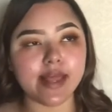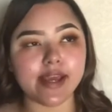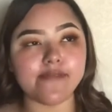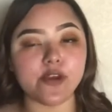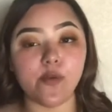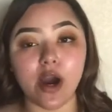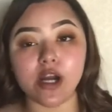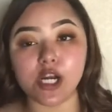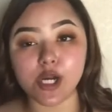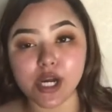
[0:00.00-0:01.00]
Like, if you
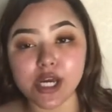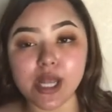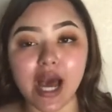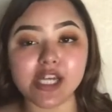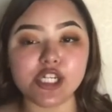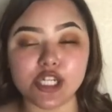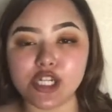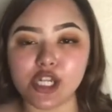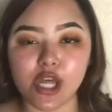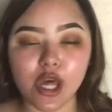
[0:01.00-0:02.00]
want good lashes
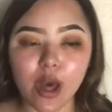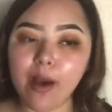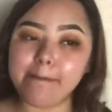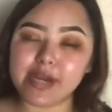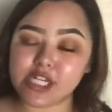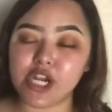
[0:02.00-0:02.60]
but